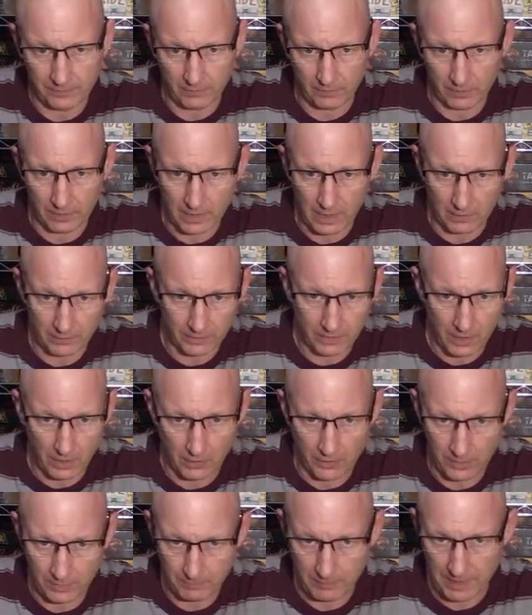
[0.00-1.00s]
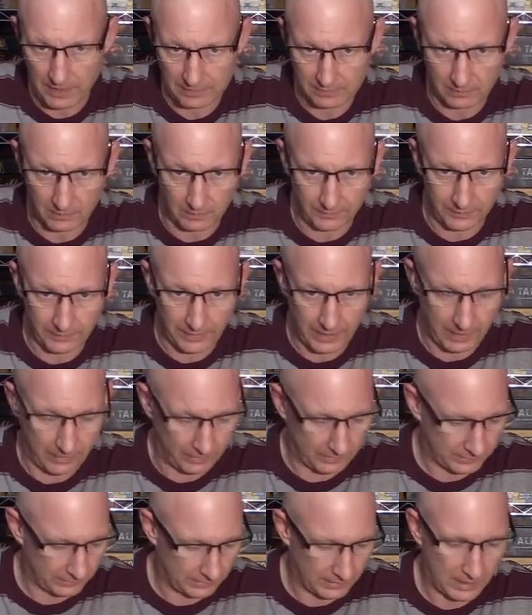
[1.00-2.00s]
are color coded based on their
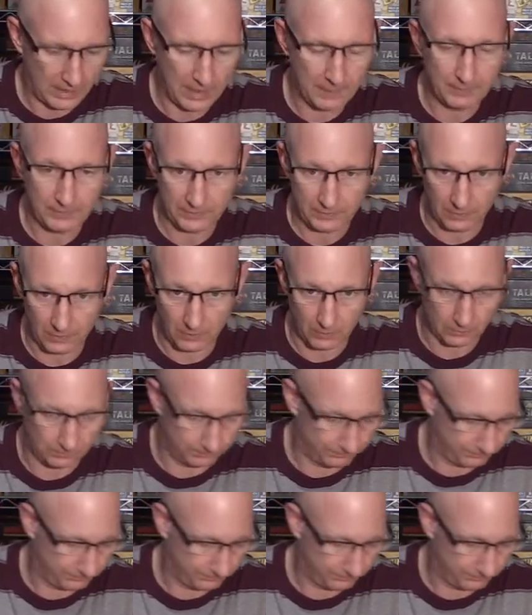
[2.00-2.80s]
character type. So